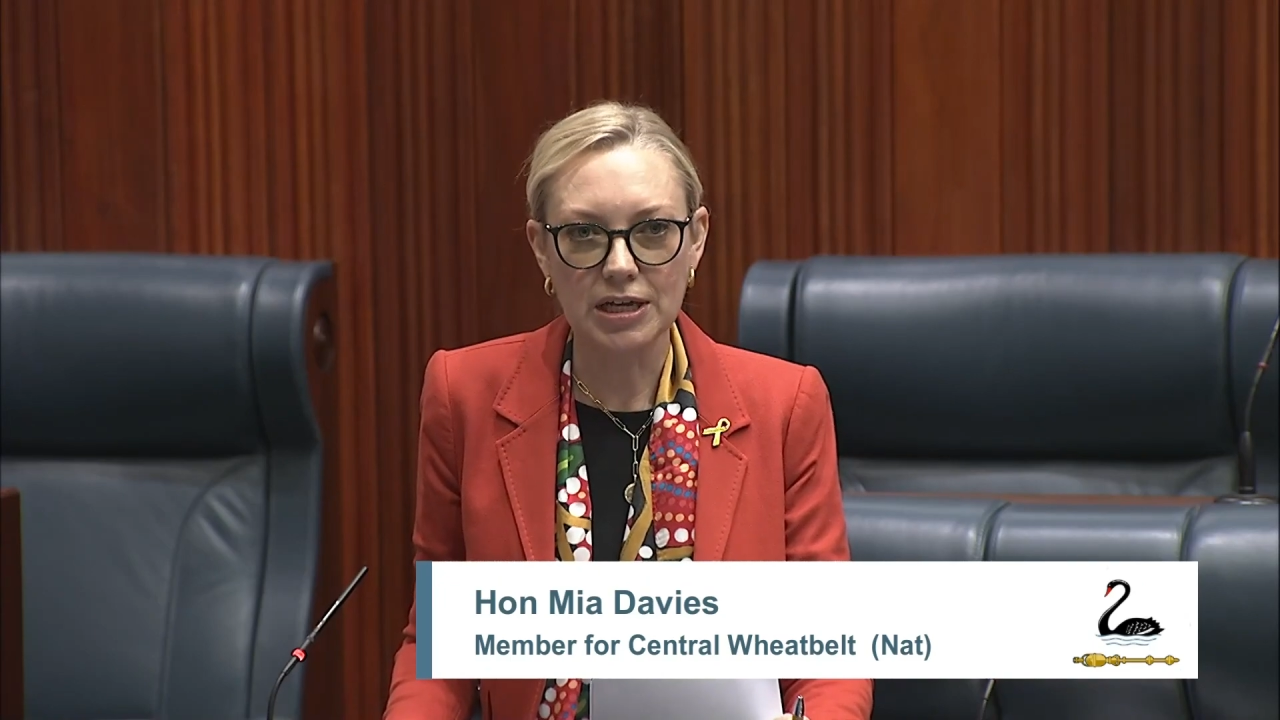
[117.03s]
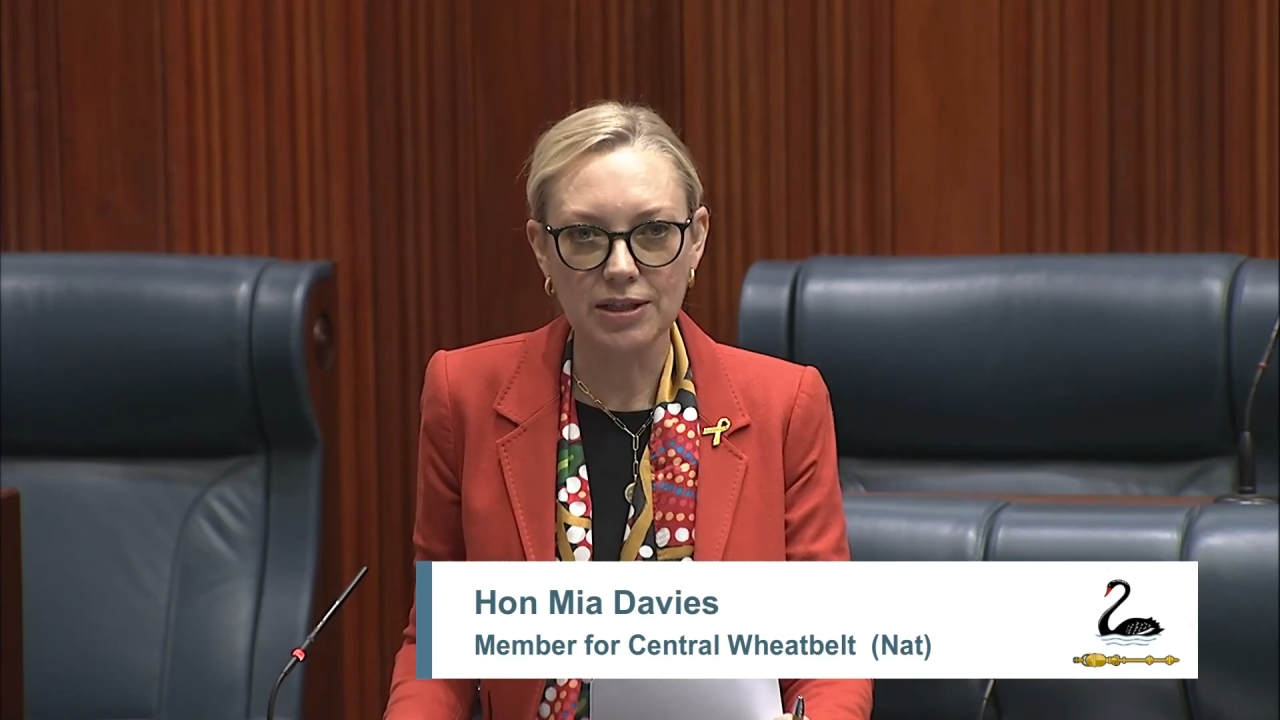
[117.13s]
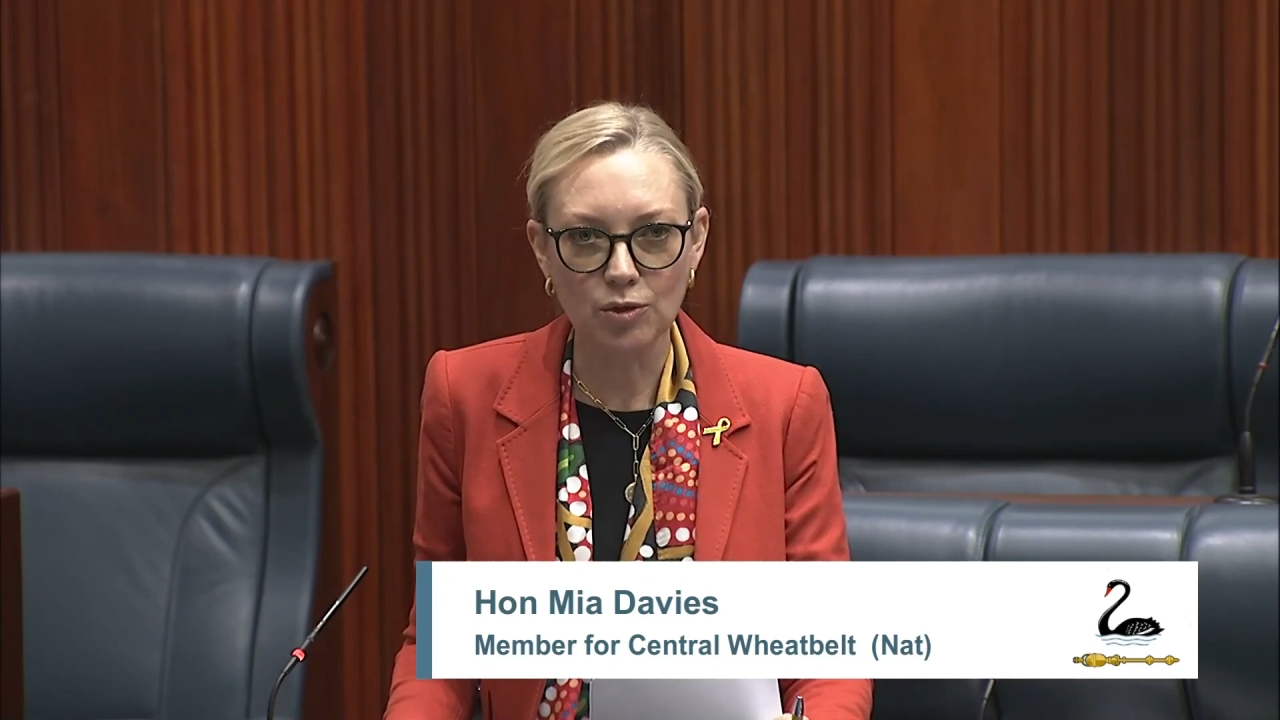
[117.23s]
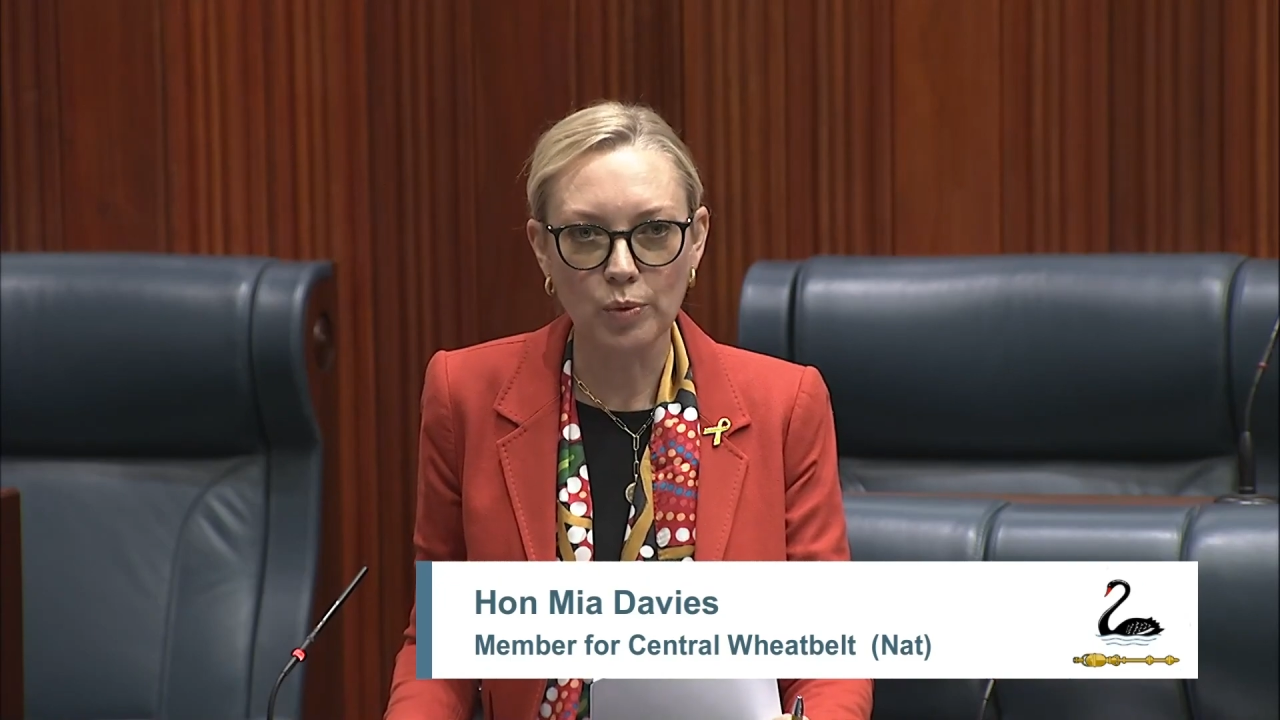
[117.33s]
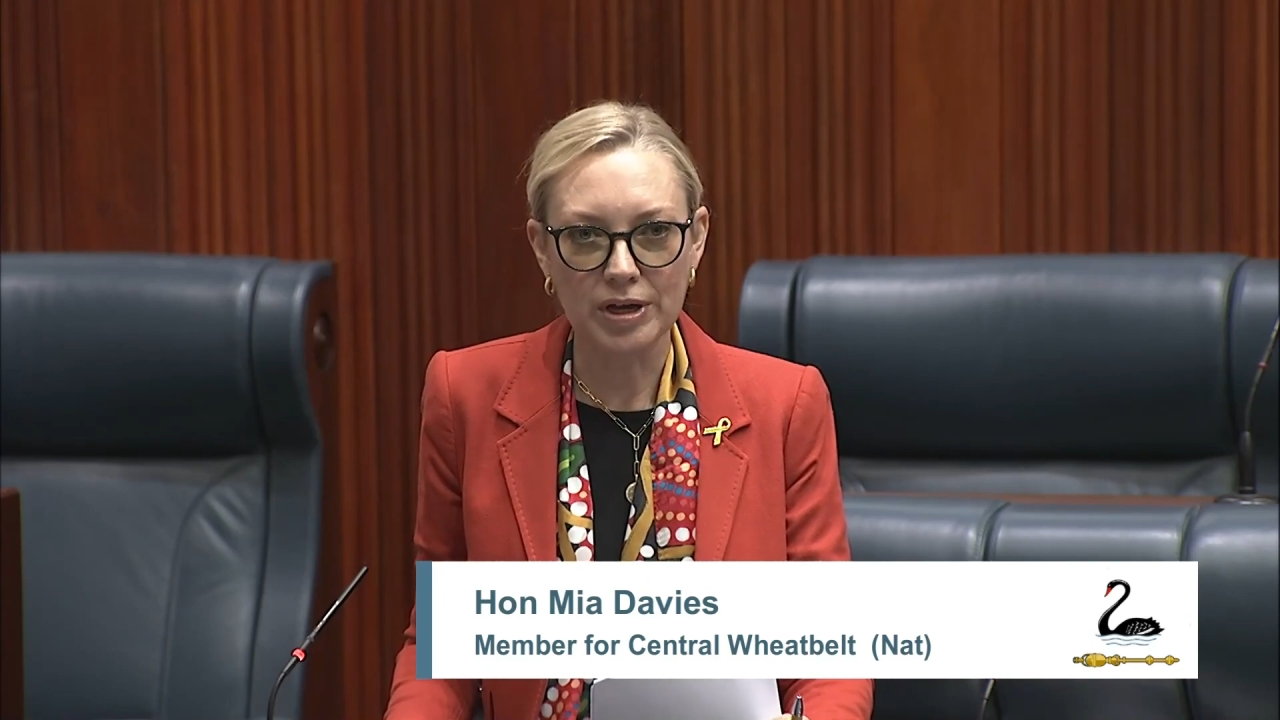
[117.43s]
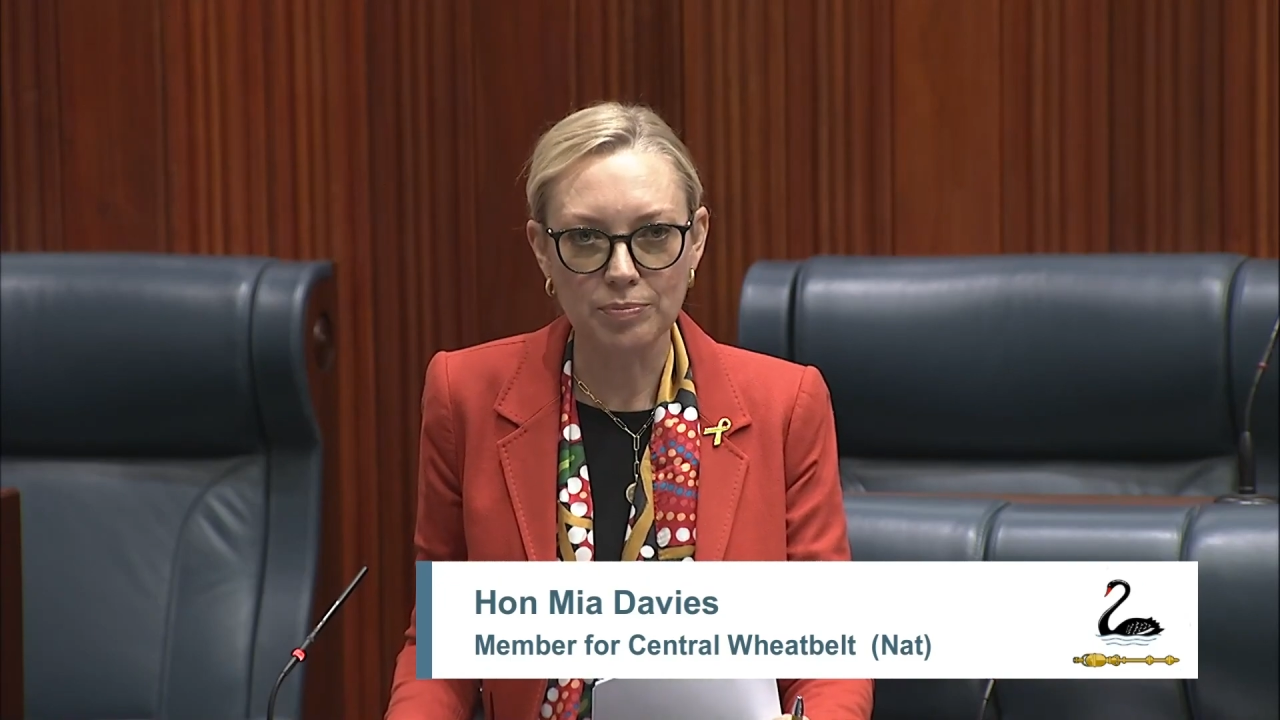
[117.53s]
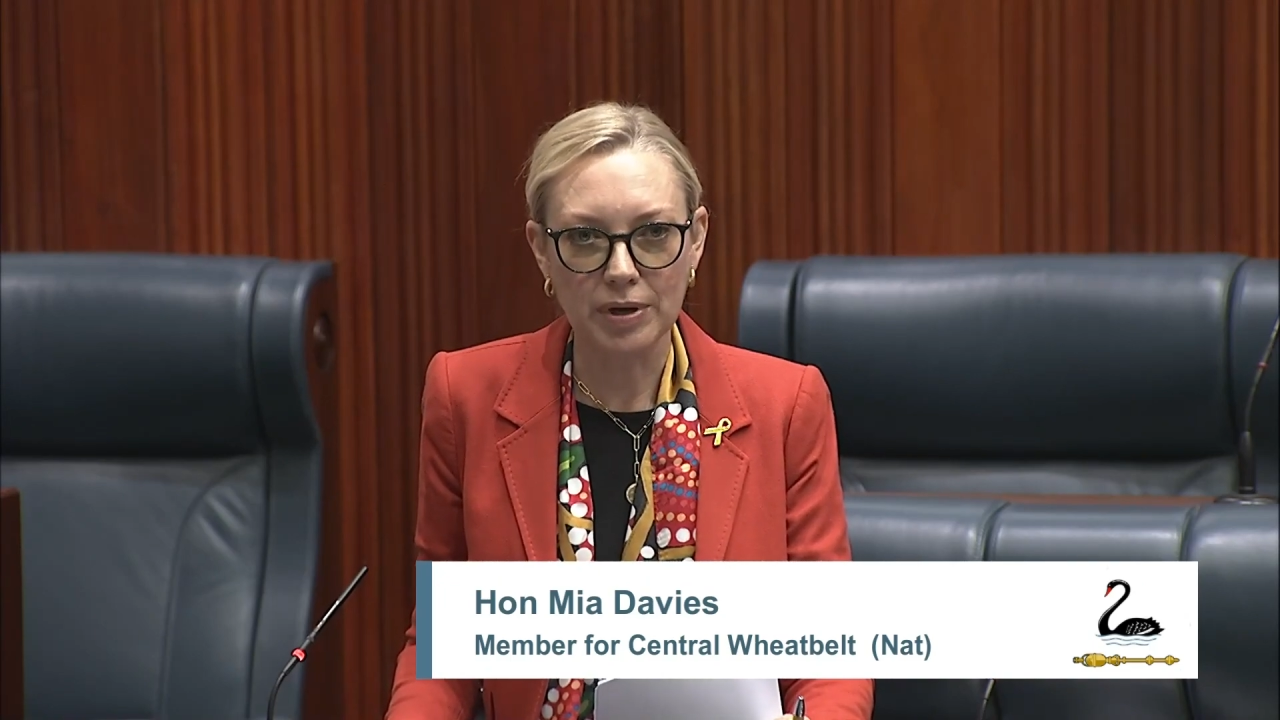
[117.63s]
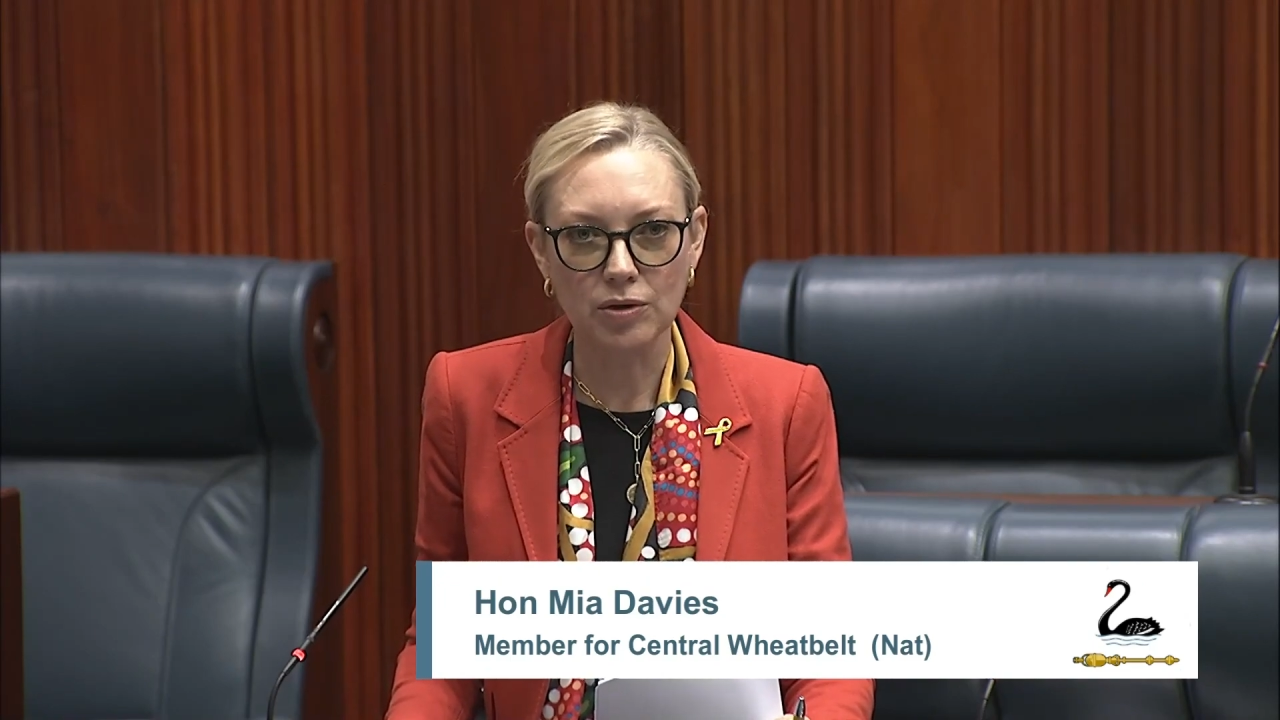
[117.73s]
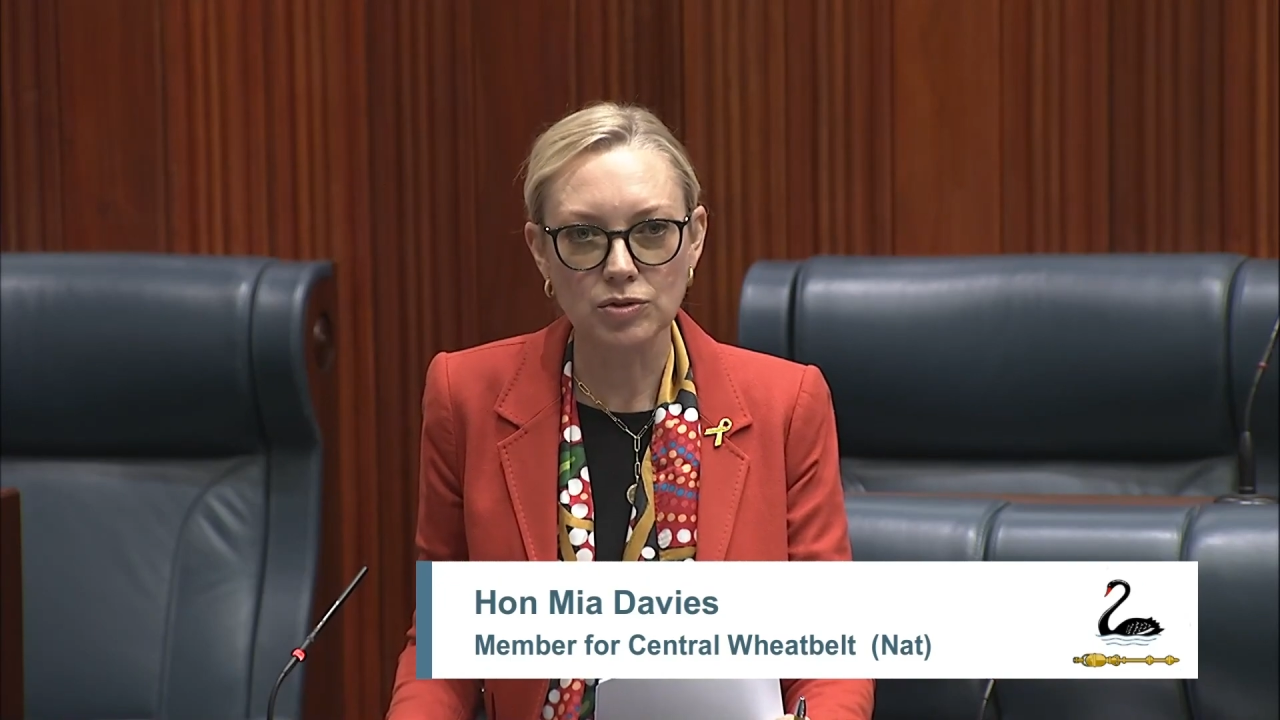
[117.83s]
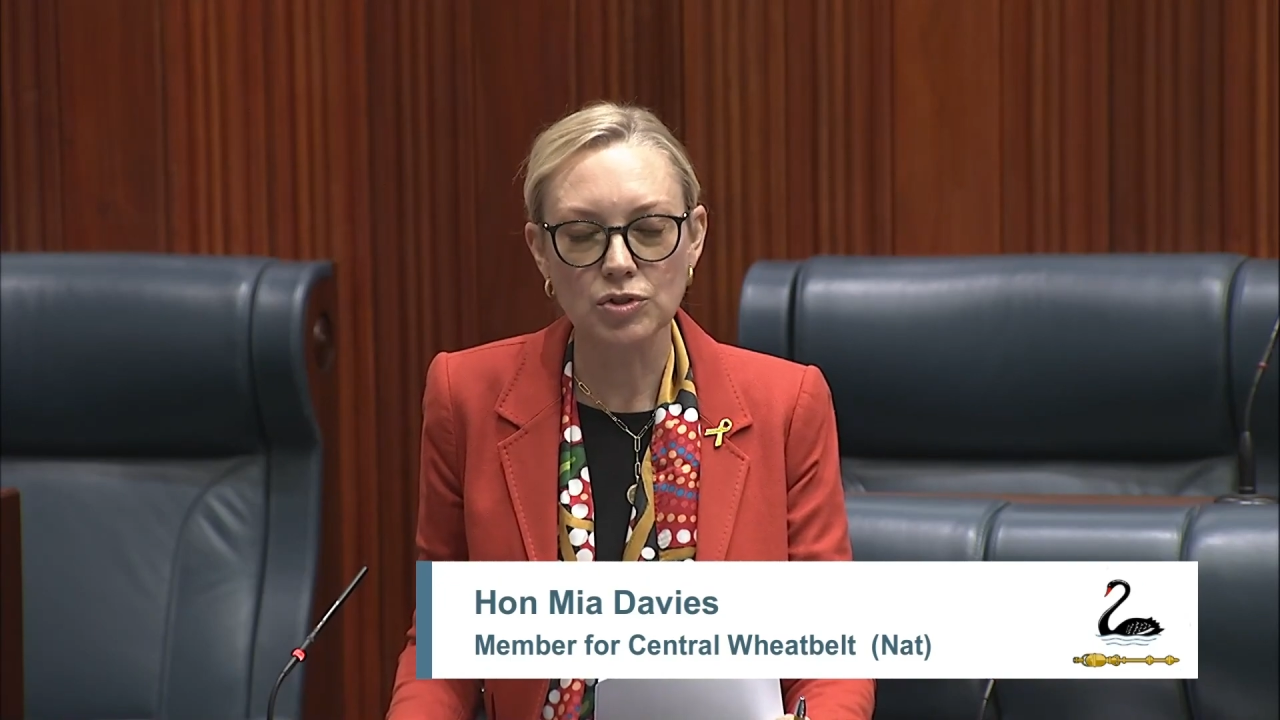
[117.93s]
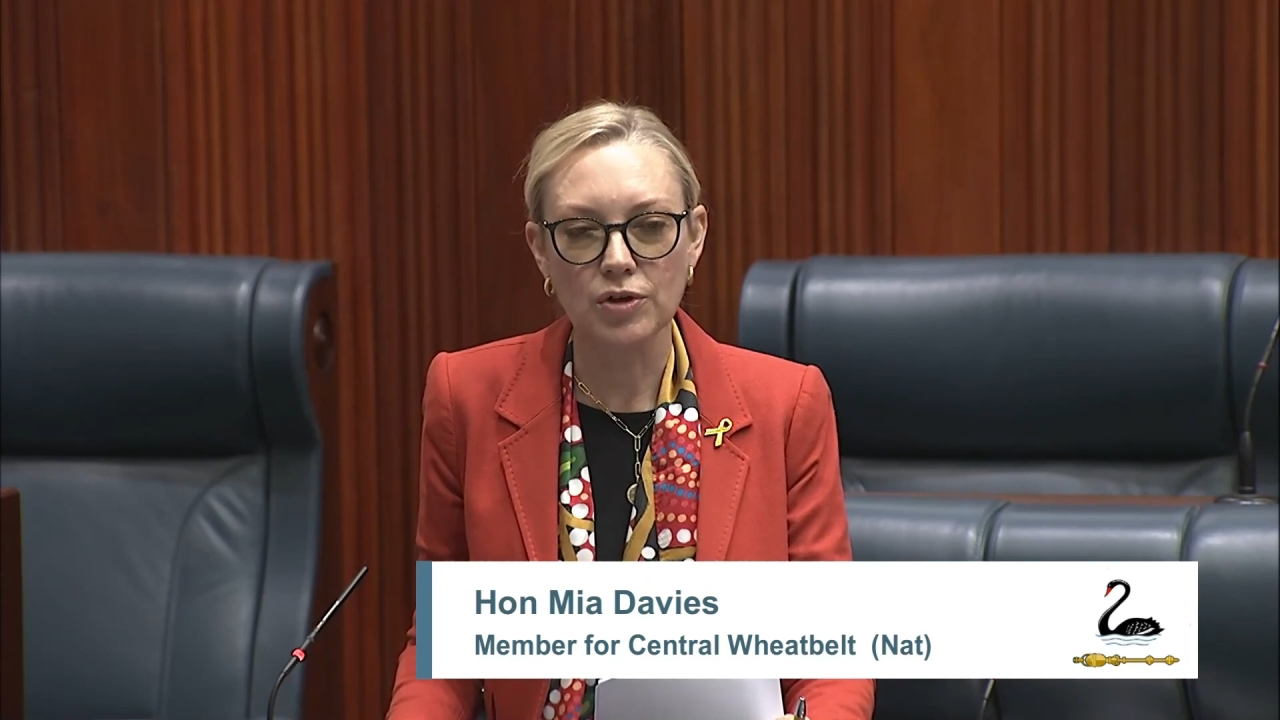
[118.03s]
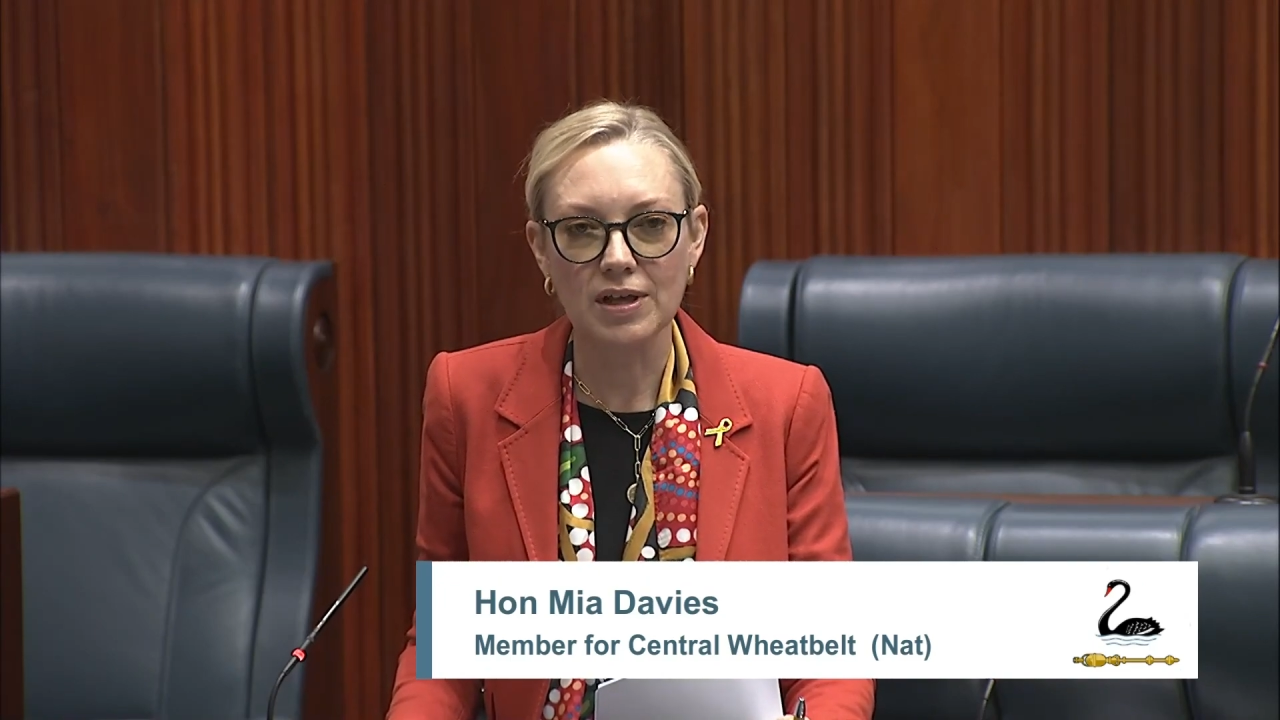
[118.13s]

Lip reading: in the Wheatbelt so